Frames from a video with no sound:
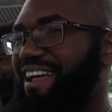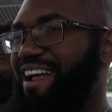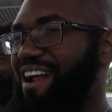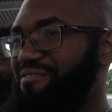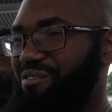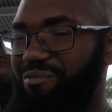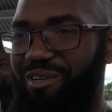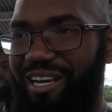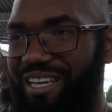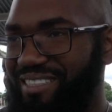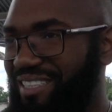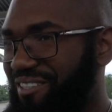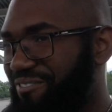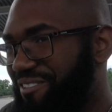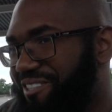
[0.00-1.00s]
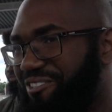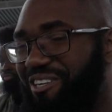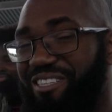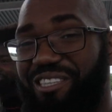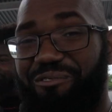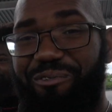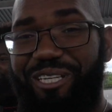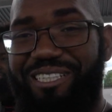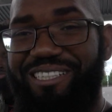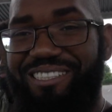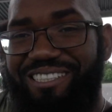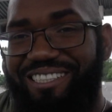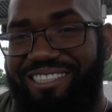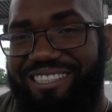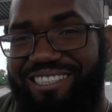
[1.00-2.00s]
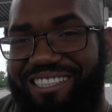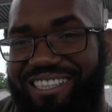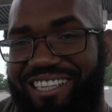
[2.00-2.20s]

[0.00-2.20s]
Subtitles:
Everyone has different strengths and weaknesses.